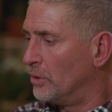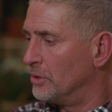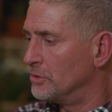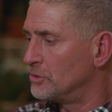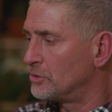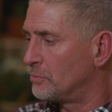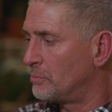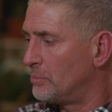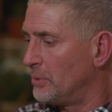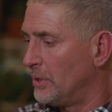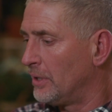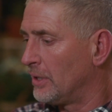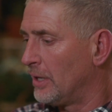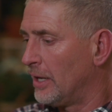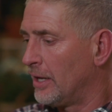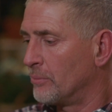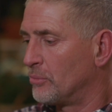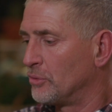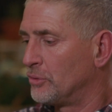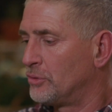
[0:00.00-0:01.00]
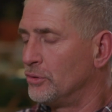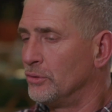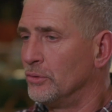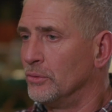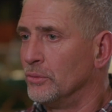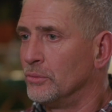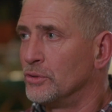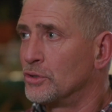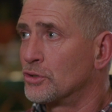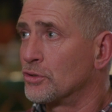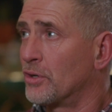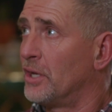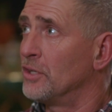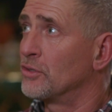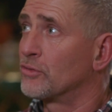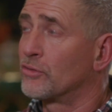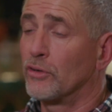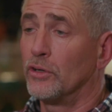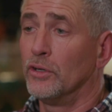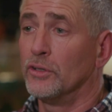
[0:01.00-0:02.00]
was being able to
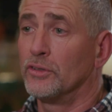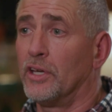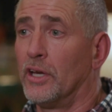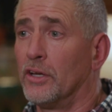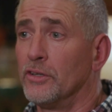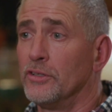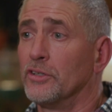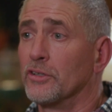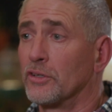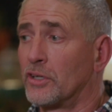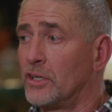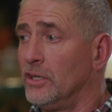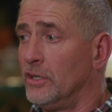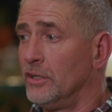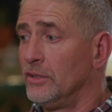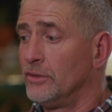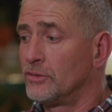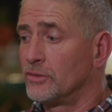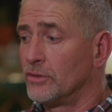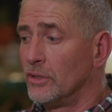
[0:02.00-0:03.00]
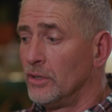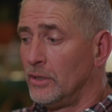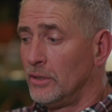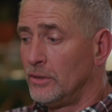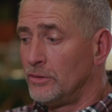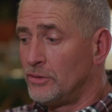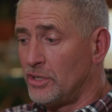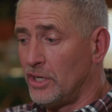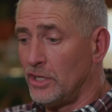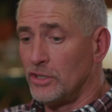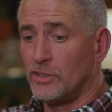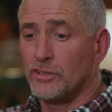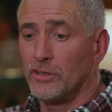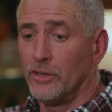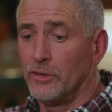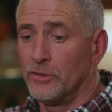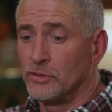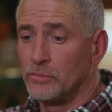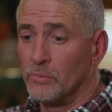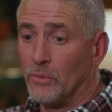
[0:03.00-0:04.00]
transfer it down to your kids,
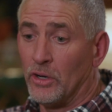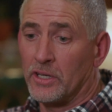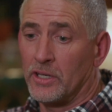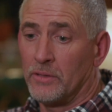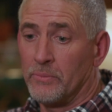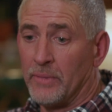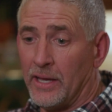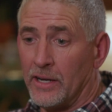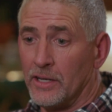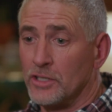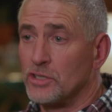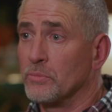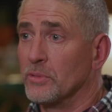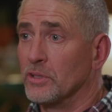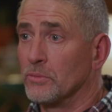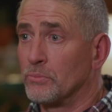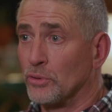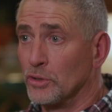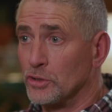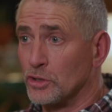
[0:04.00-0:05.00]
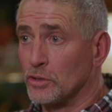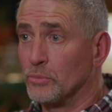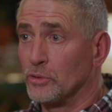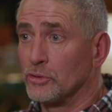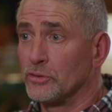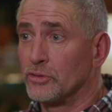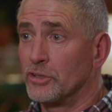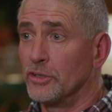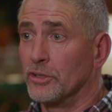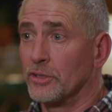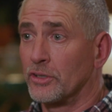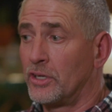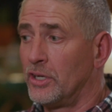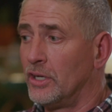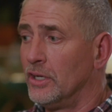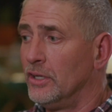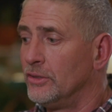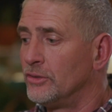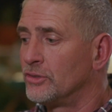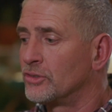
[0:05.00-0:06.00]
teach those money management principles to your
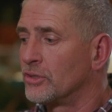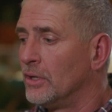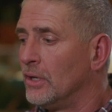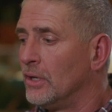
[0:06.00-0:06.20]
kids.